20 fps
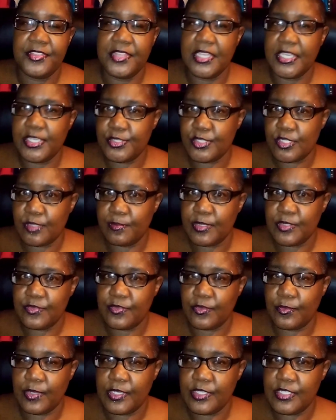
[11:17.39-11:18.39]
Thank you so much
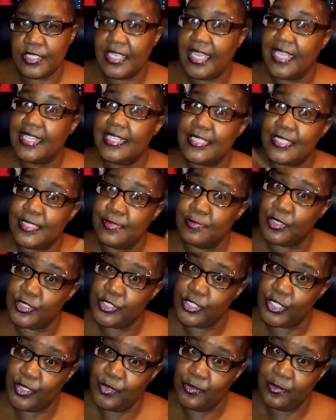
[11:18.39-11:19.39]
for watching. And this is
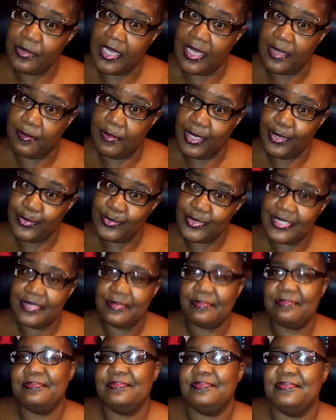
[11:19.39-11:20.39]
Marsha Q. I'm
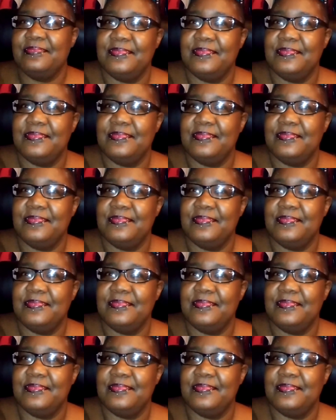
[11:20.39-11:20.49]
out.